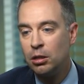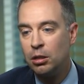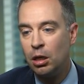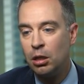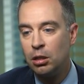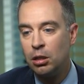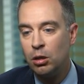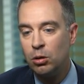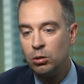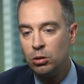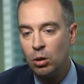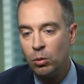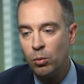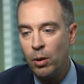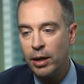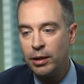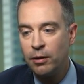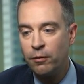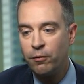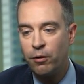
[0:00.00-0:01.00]
the
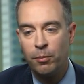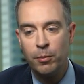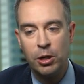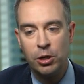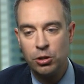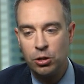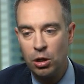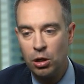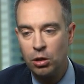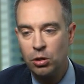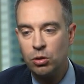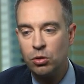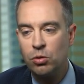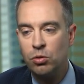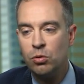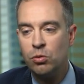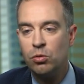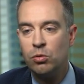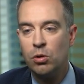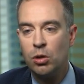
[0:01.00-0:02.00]
right information
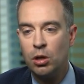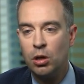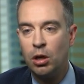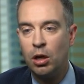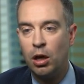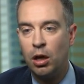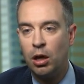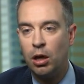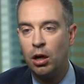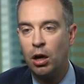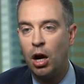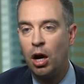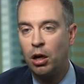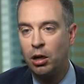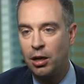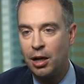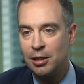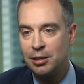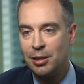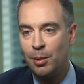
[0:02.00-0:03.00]
to
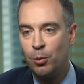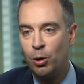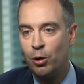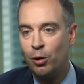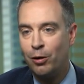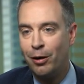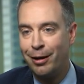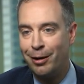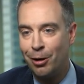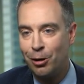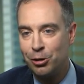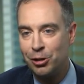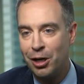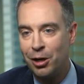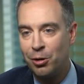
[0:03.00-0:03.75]
our customer and our